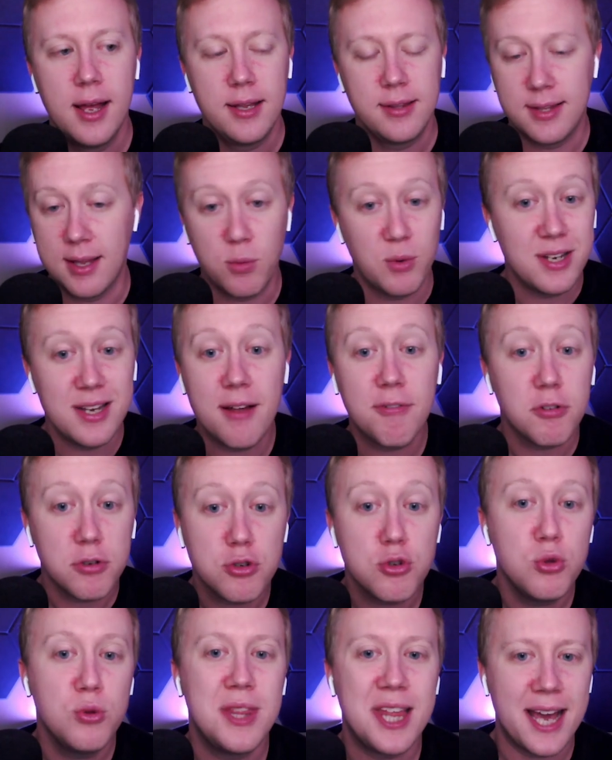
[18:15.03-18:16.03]
they would never
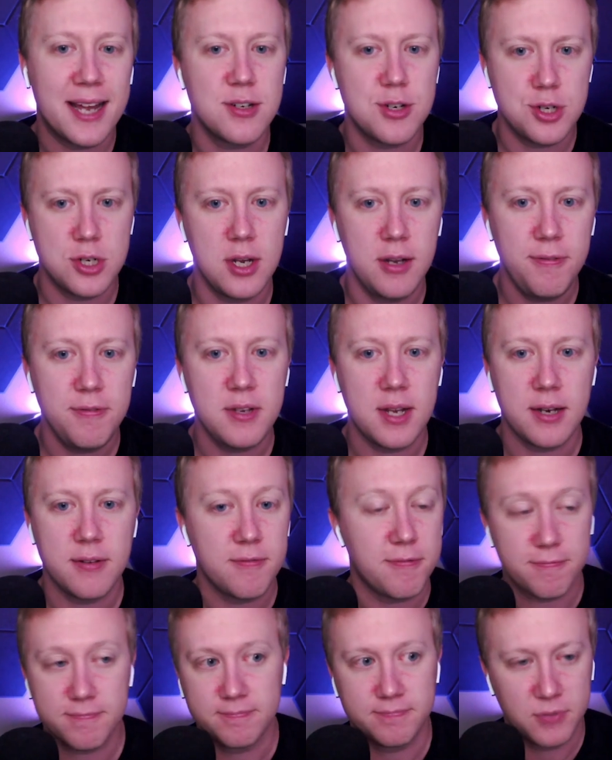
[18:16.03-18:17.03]
do that shift.
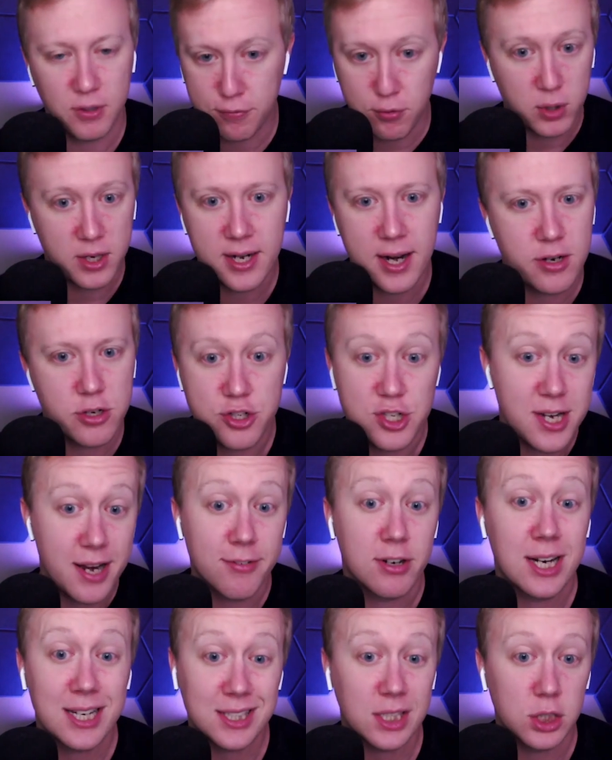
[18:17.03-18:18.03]
And the 49ers
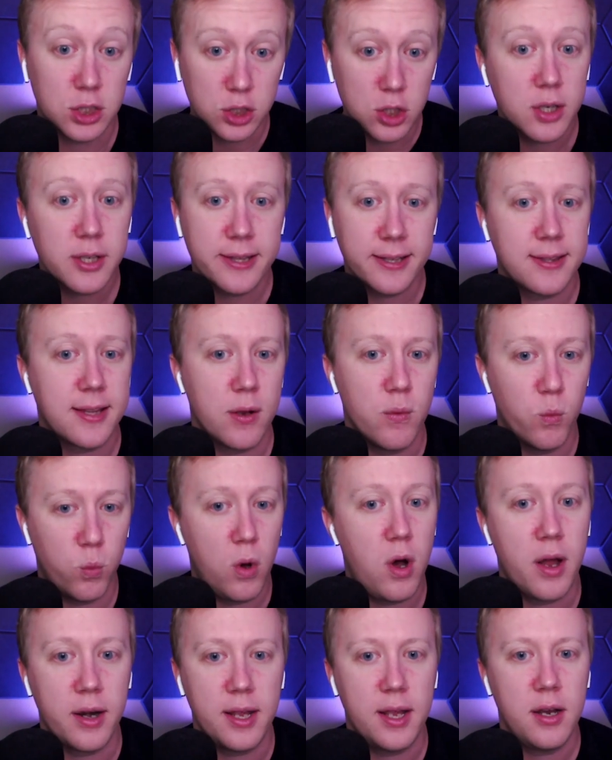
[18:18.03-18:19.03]
never got the look that they
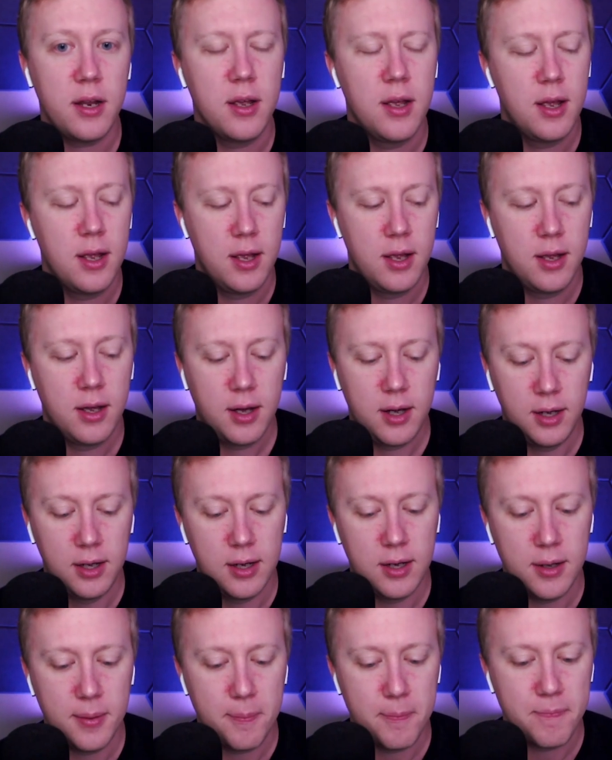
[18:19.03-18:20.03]
wanted.
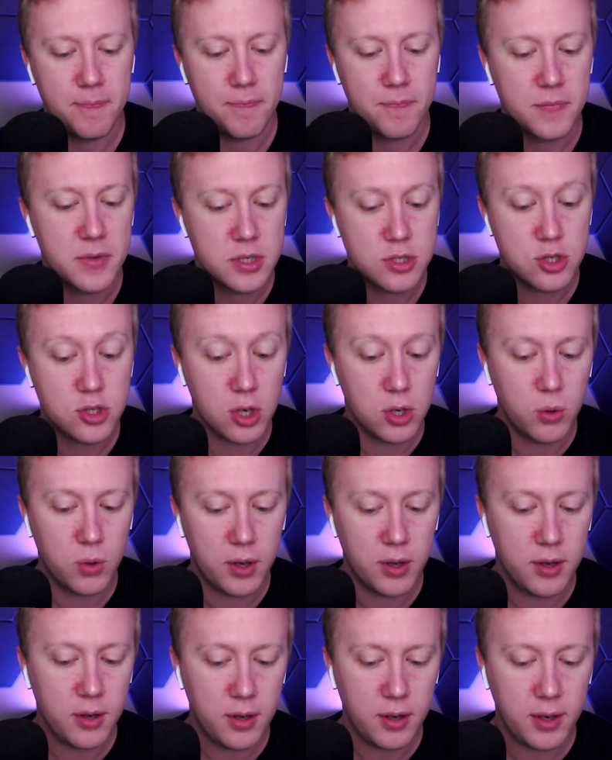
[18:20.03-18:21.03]
Um,
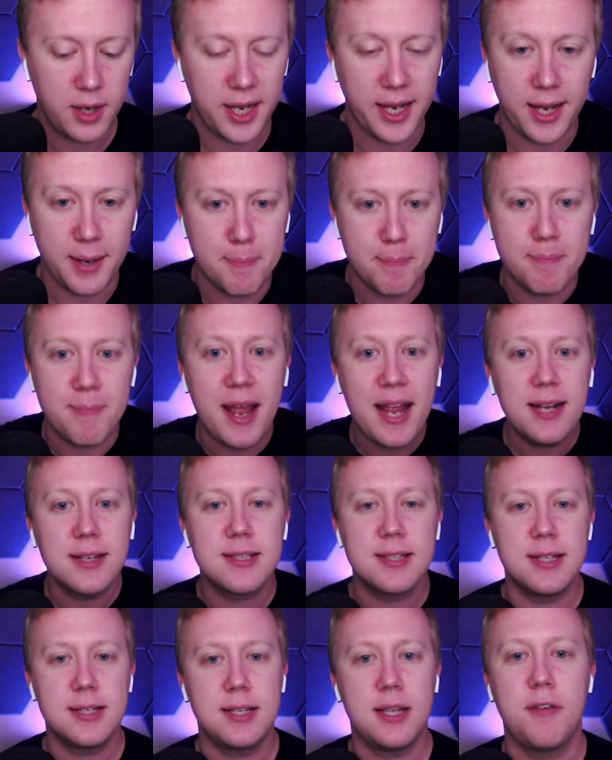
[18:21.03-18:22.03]
so it, it makes
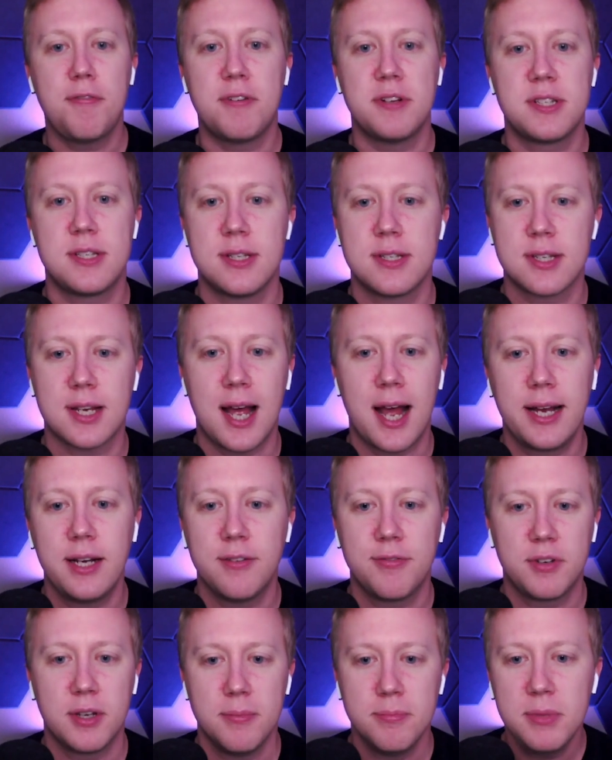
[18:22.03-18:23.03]
the defense this kind
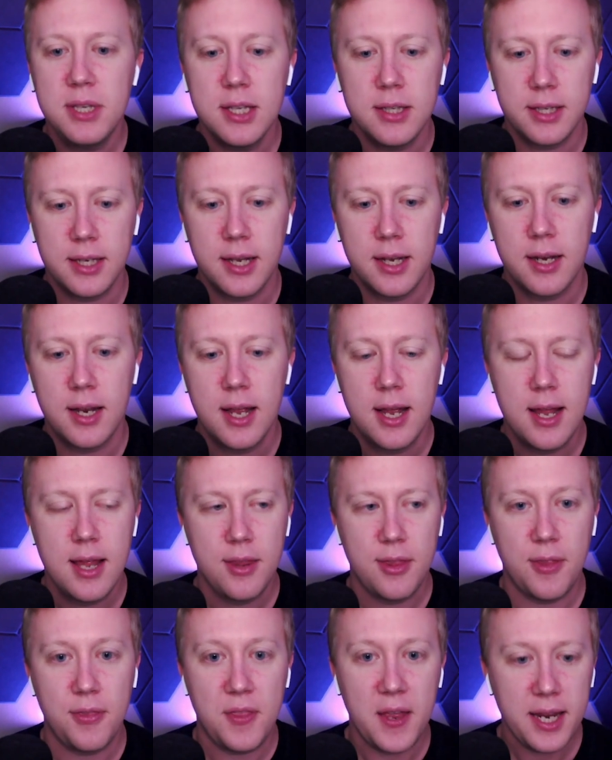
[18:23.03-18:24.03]
of chameleon
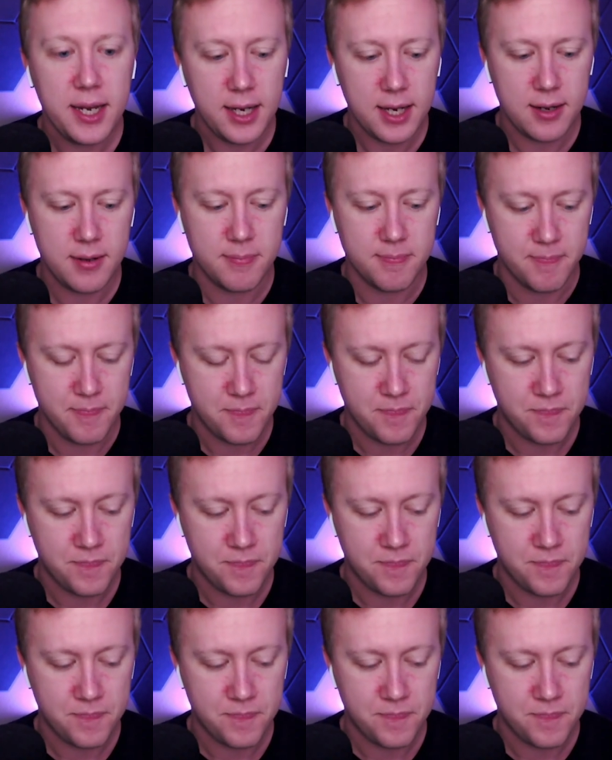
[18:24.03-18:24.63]
that they can